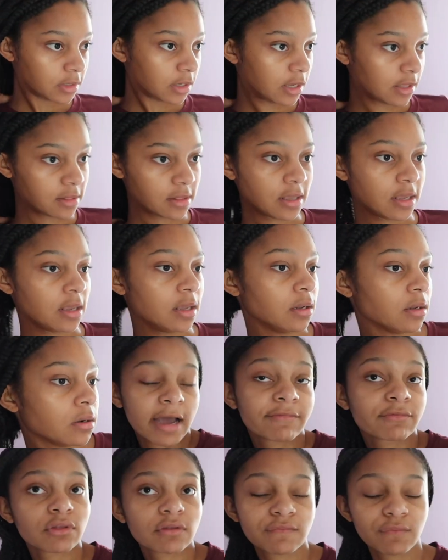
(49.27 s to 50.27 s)
and then
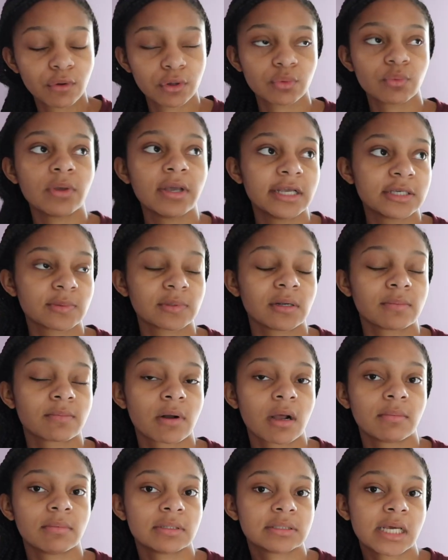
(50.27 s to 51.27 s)
after the fourth week is when I'll
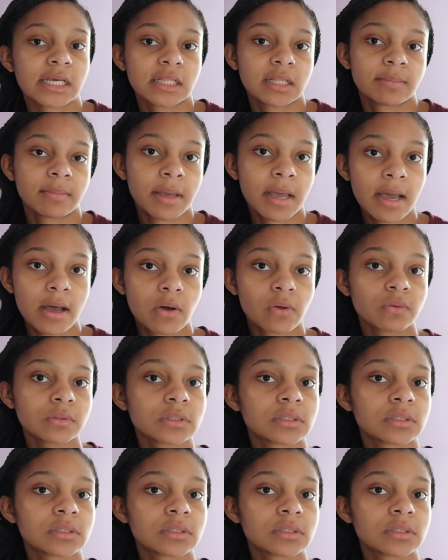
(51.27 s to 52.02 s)
probably take them out